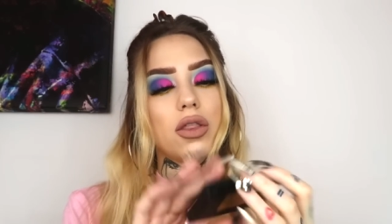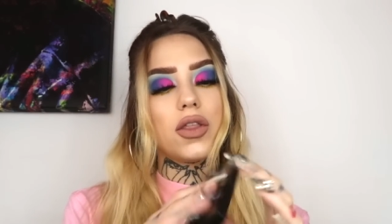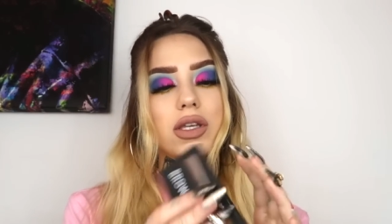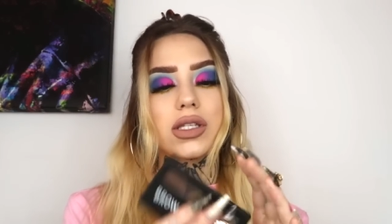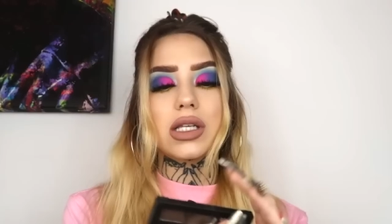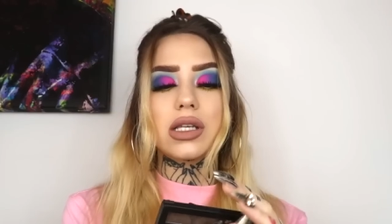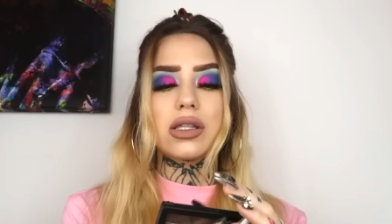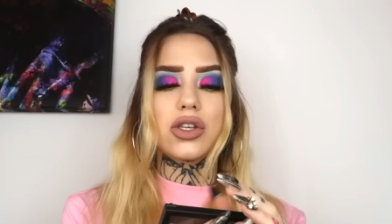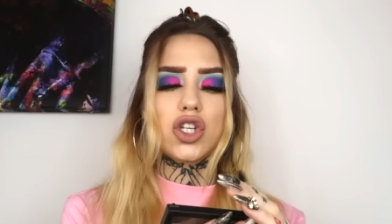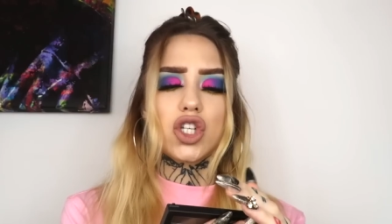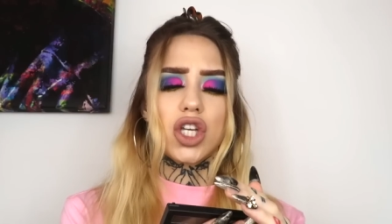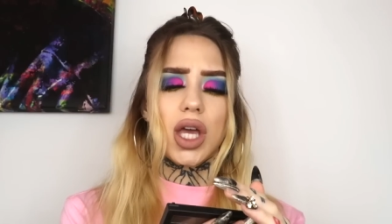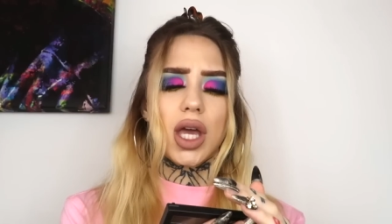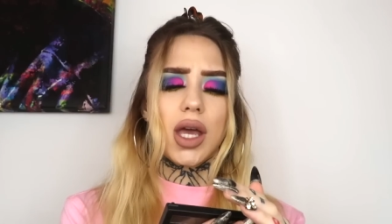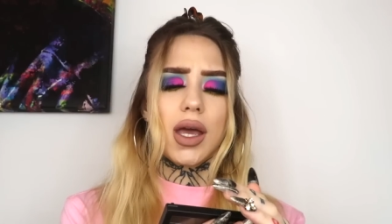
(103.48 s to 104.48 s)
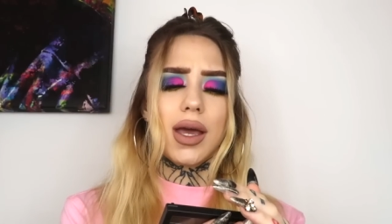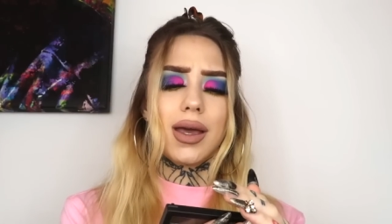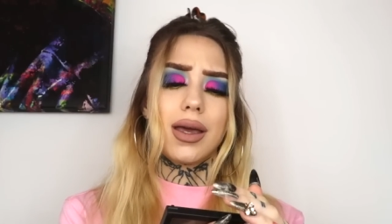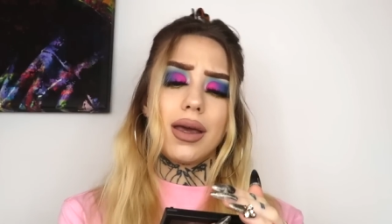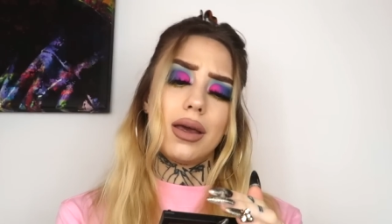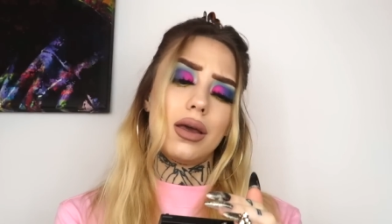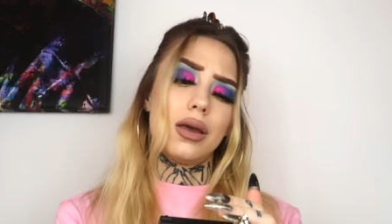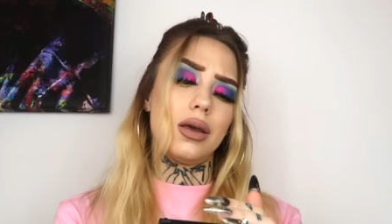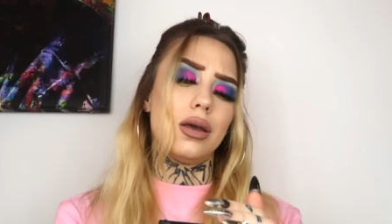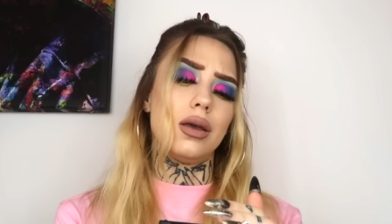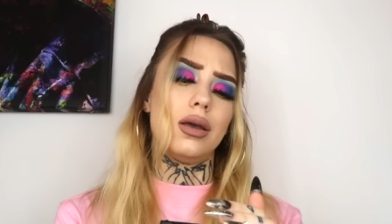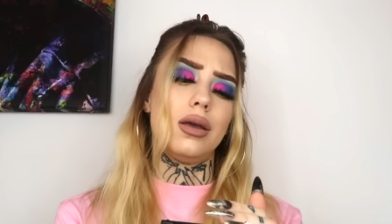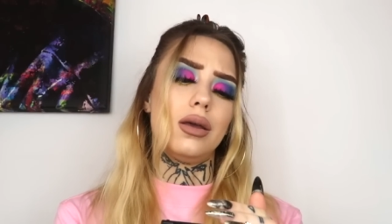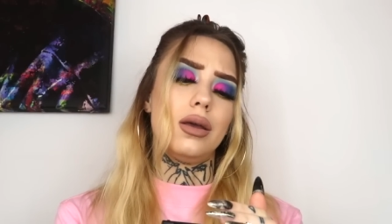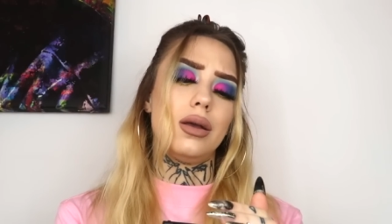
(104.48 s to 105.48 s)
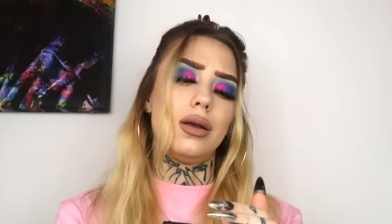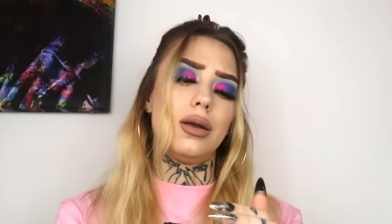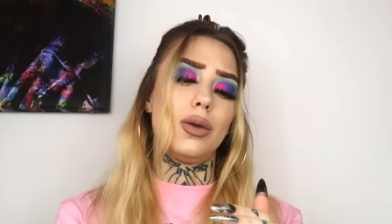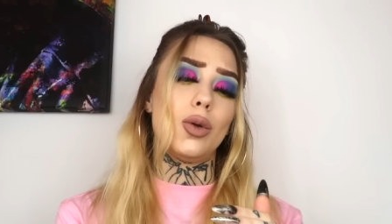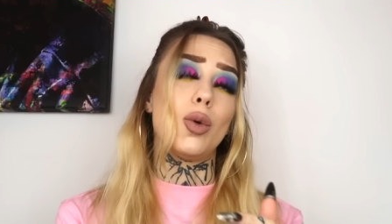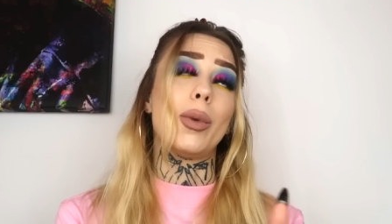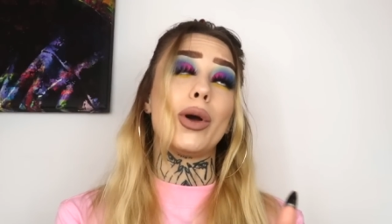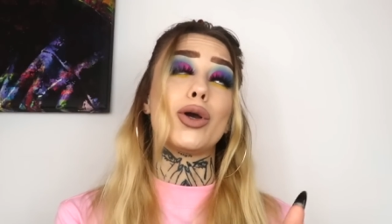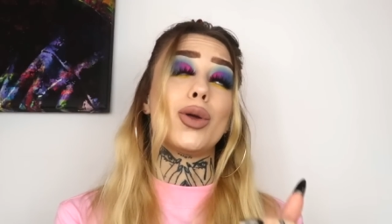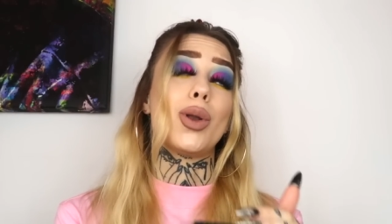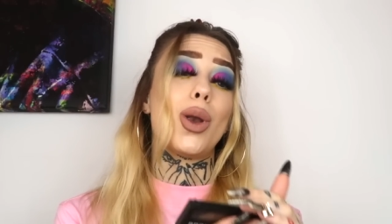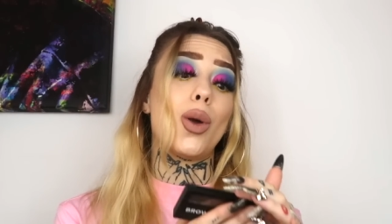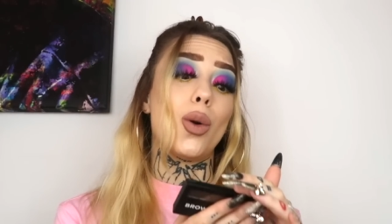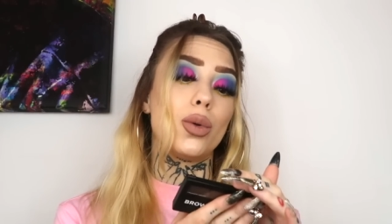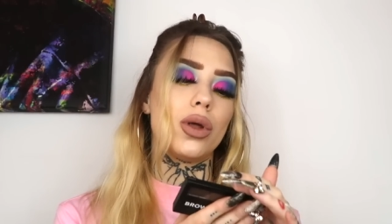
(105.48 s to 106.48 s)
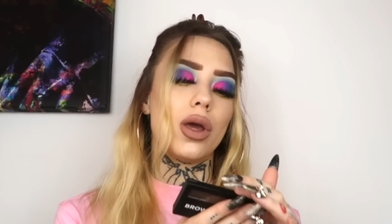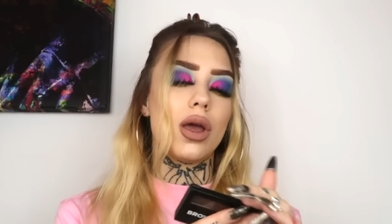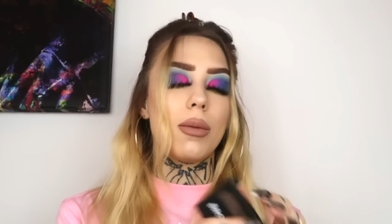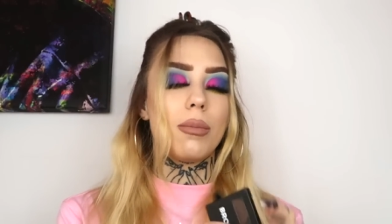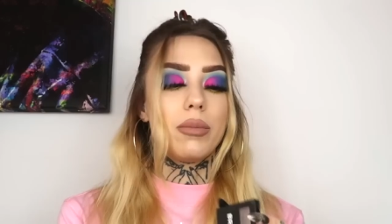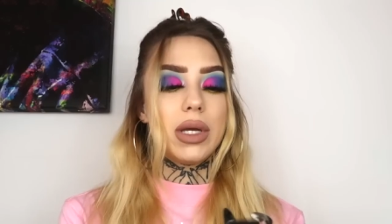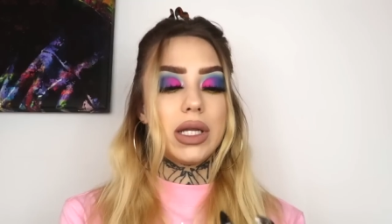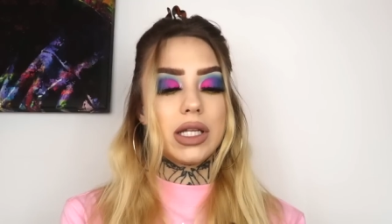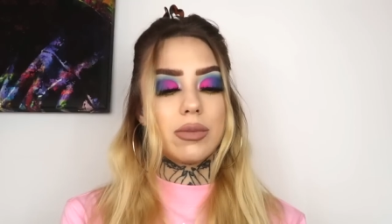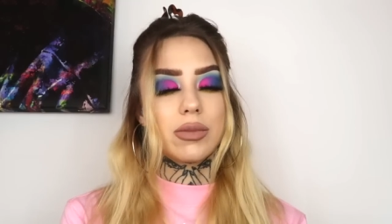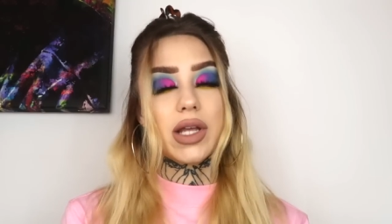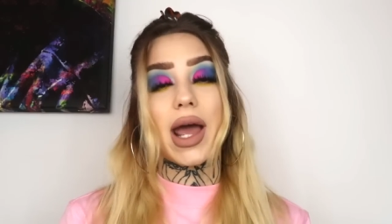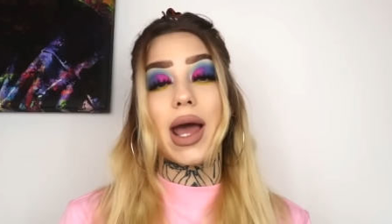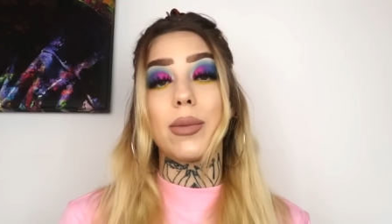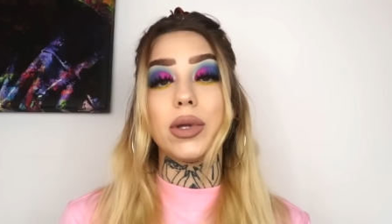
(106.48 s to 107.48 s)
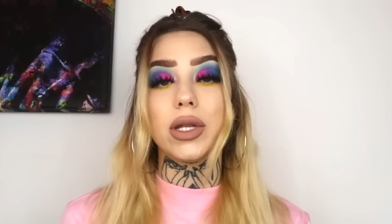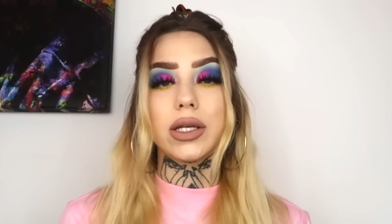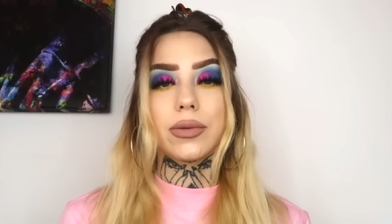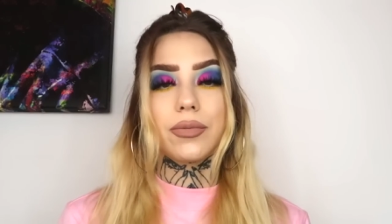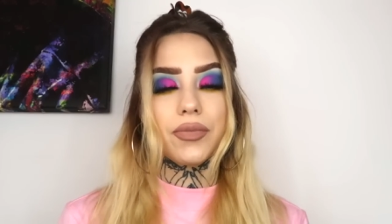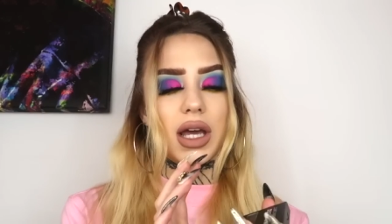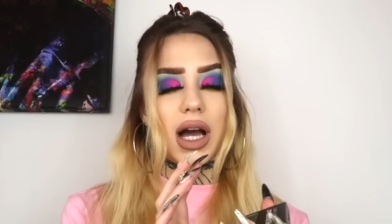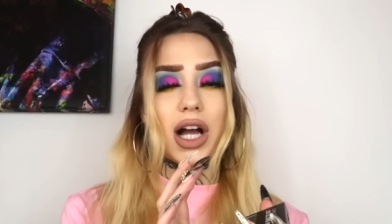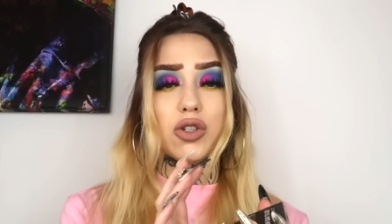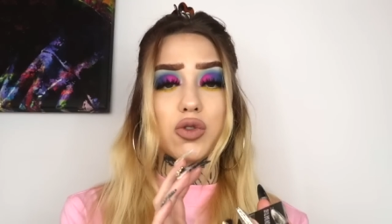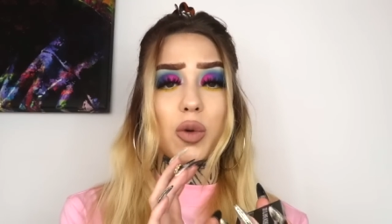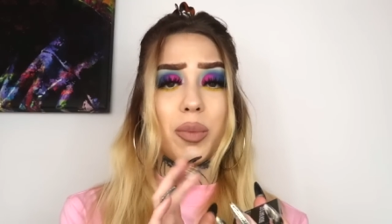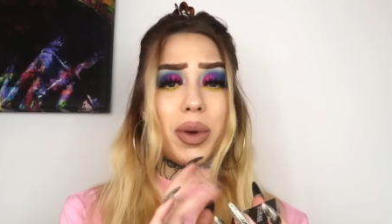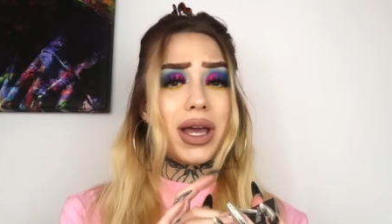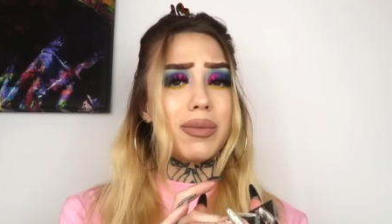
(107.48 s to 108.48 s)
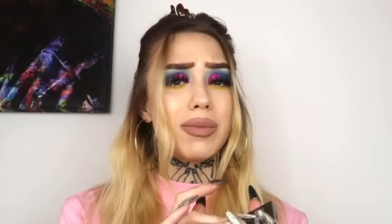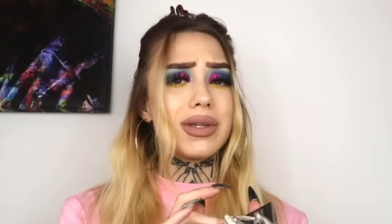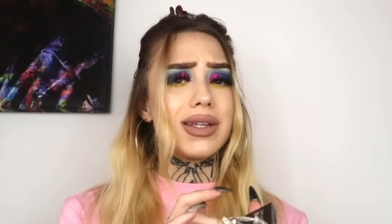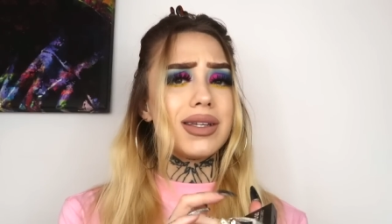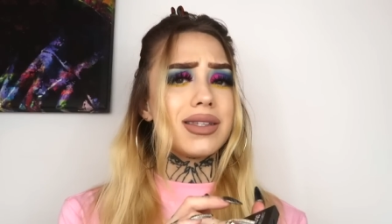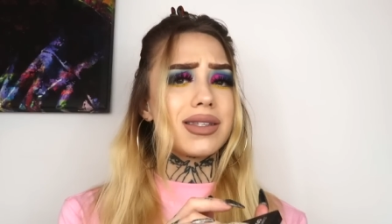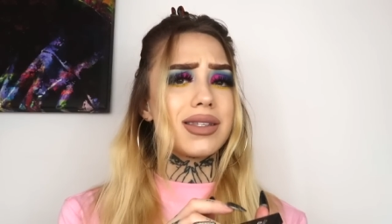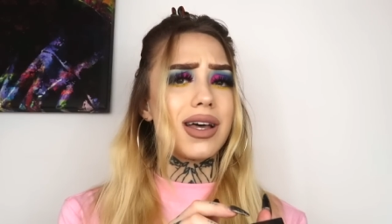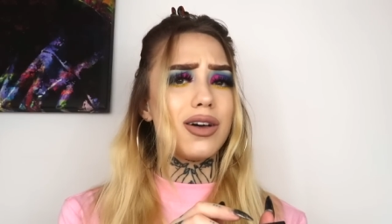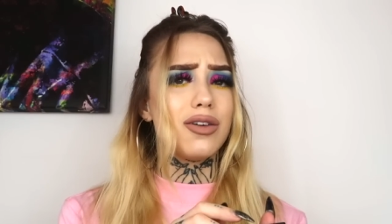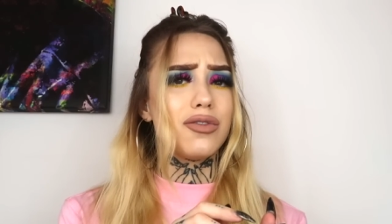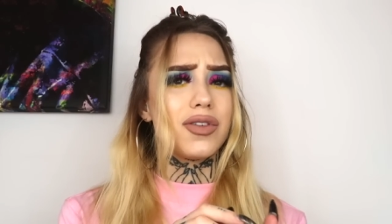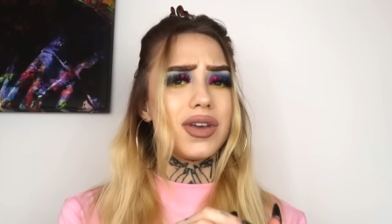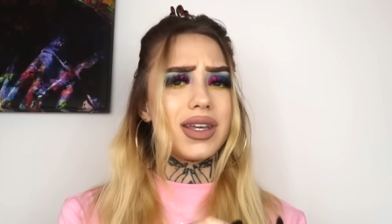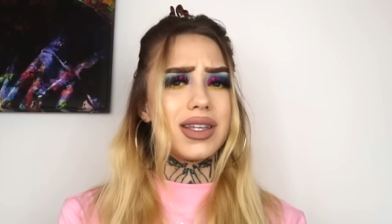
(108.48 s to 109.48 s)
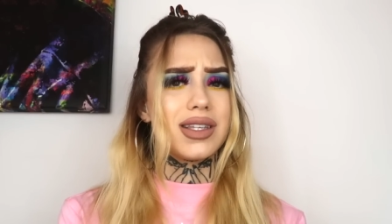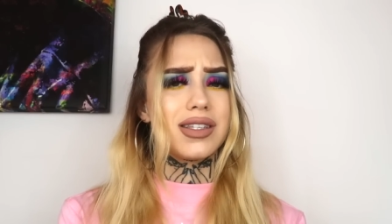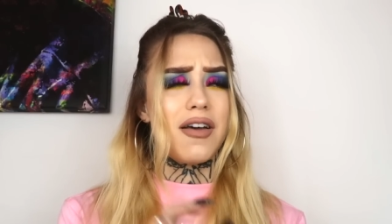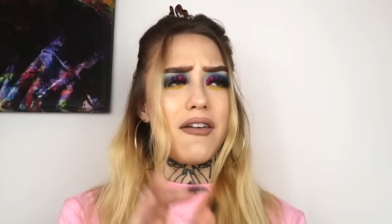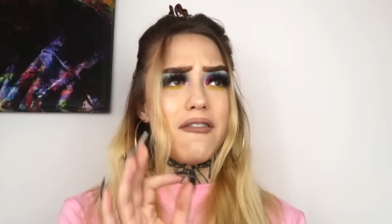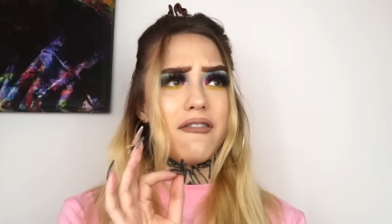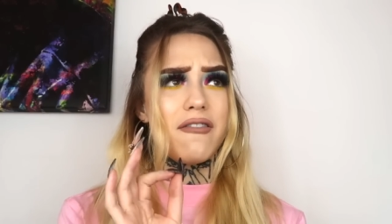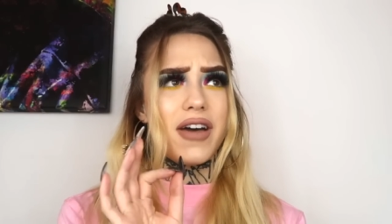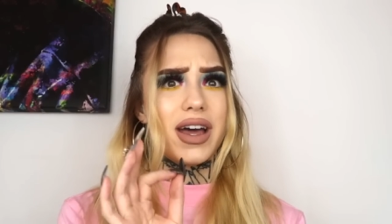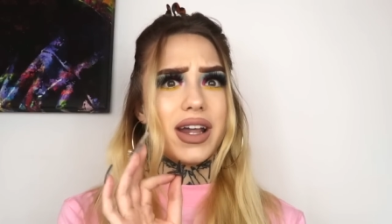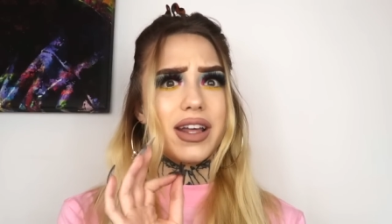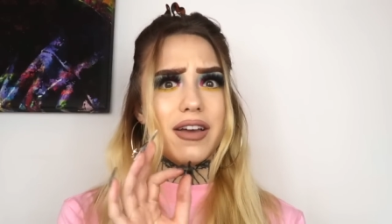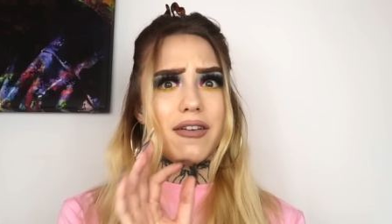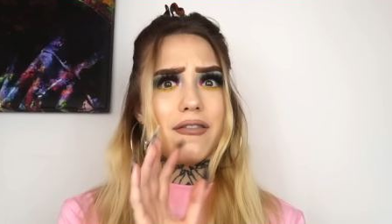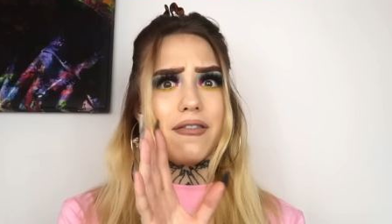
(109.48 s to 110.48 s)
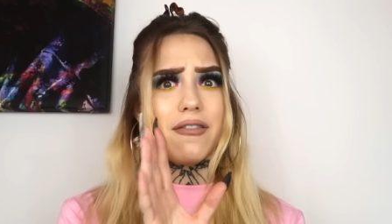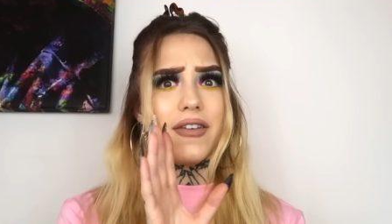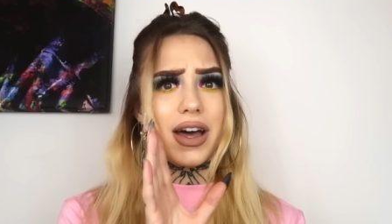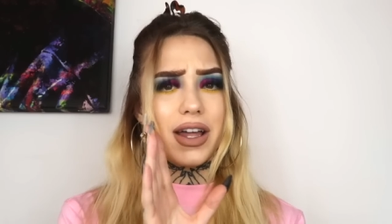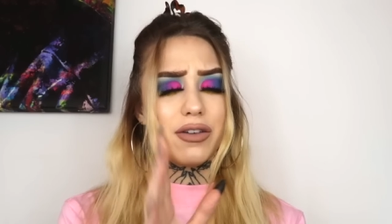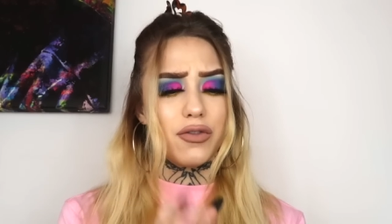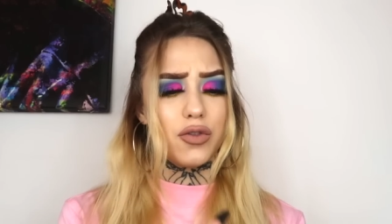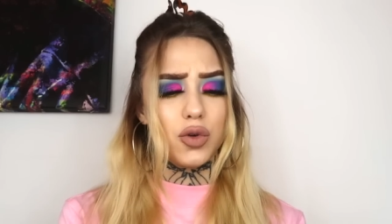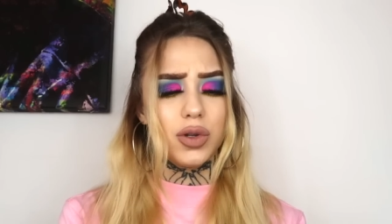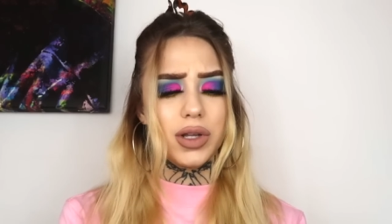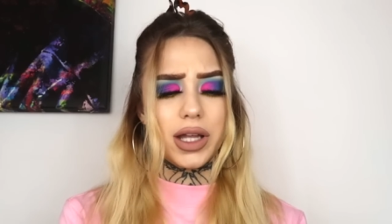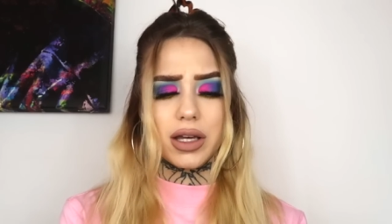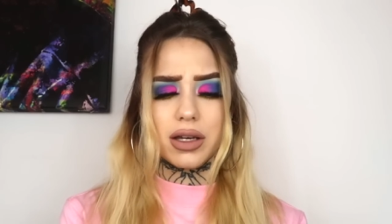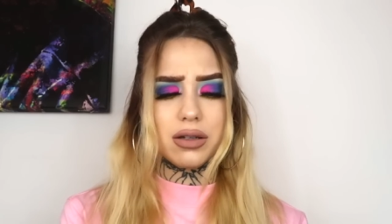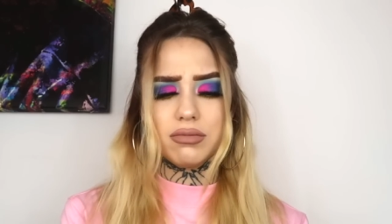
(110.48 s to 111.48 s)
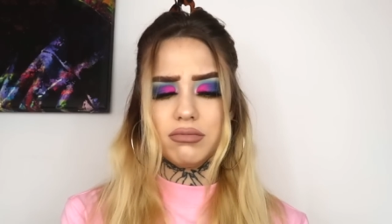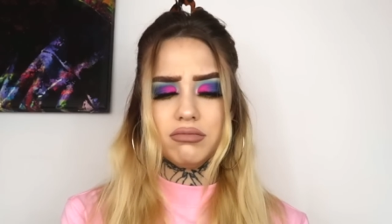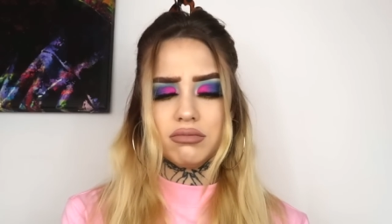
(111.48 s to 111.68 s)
This is in the shade, oh my good lord, medium to ebony. The actual pigment itself is very, very full. Like,